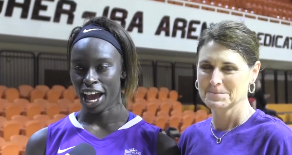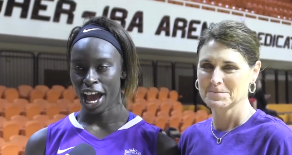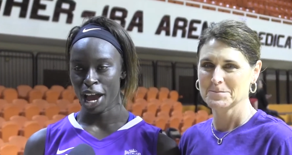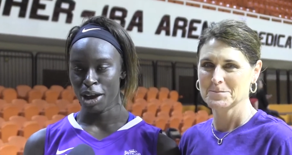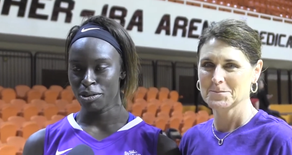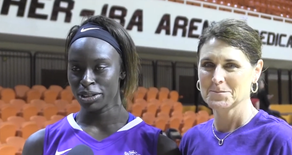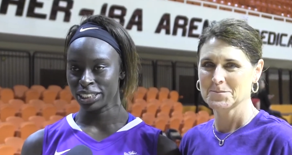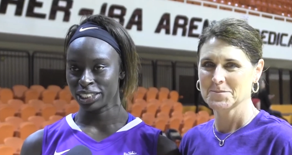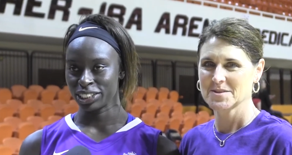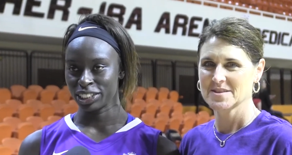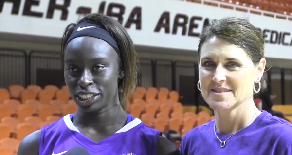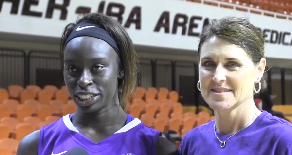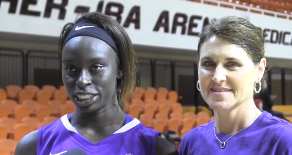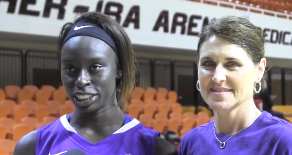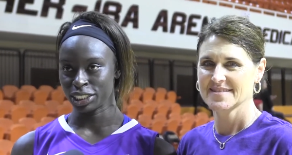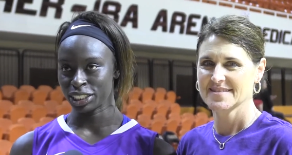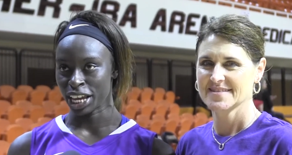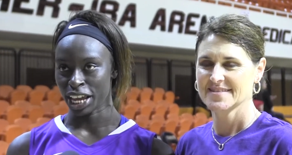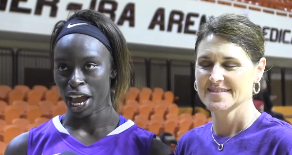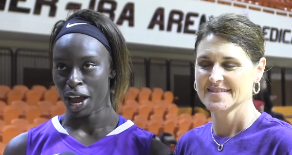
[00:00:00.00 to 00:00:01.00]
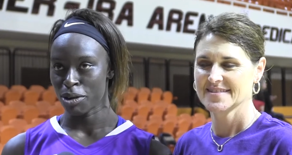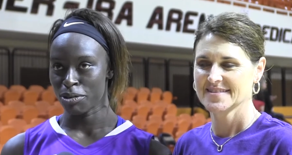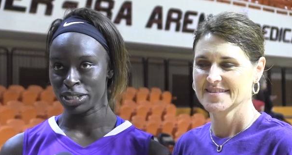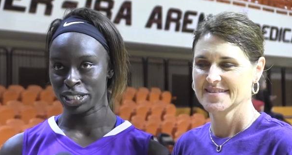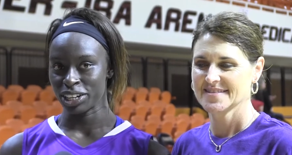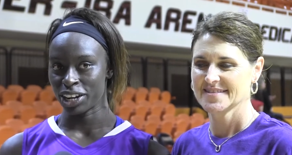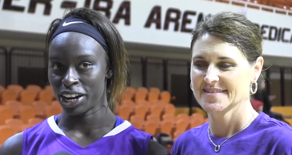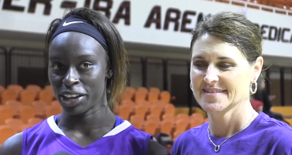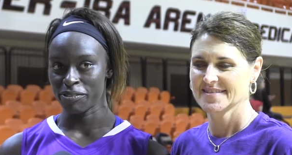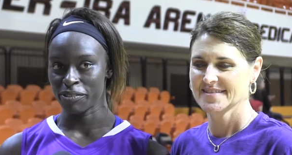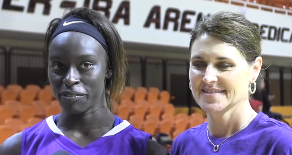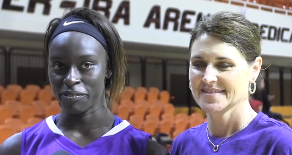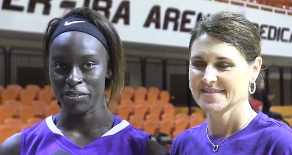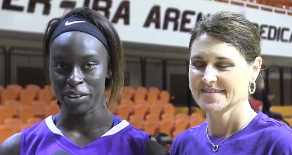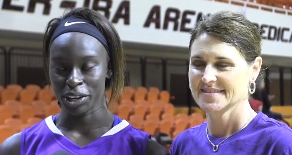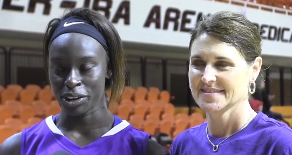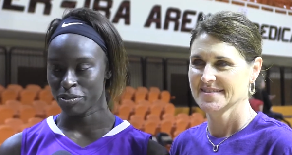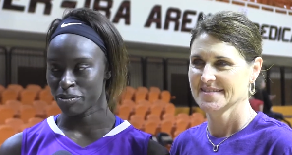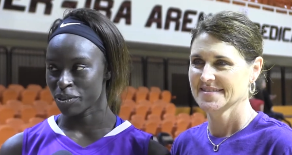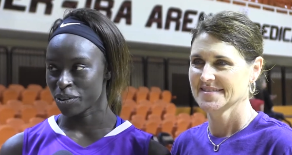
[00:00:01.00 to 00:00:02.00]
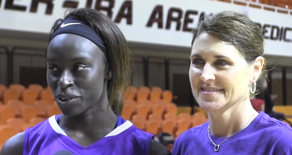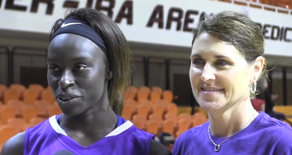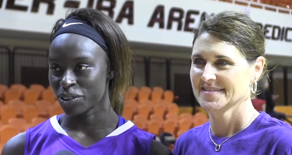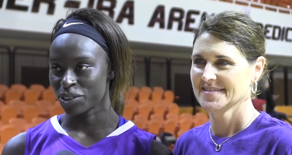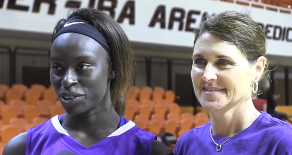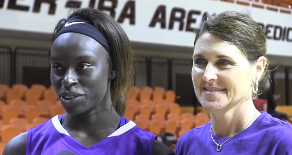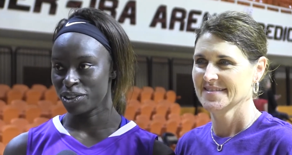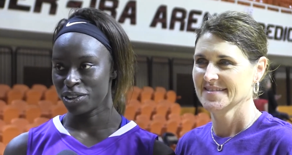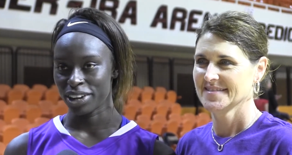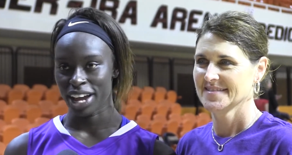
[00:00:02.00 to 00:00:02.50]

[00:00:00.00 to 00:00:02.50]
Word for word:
Speaker 1: I wasn't. This is like I was not even fearful.